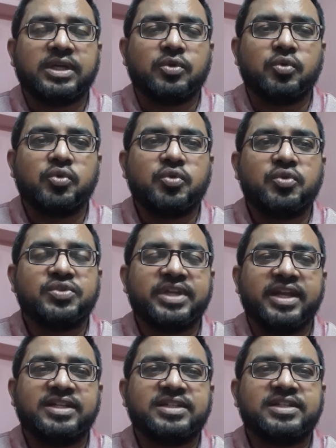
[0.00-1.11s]
the glucose
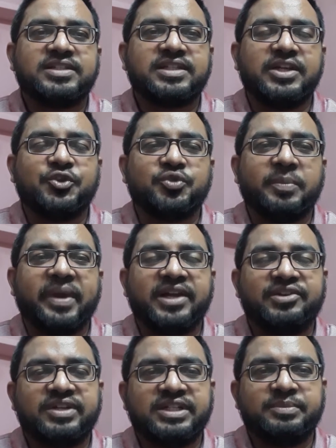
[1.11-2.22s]
enters into the
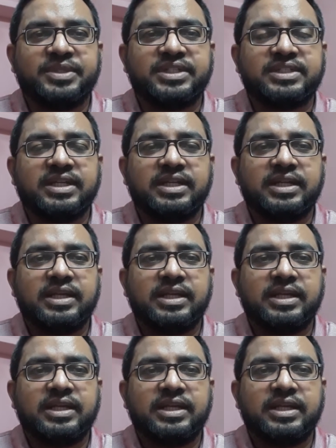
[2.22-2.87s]
pancreatic beta cell,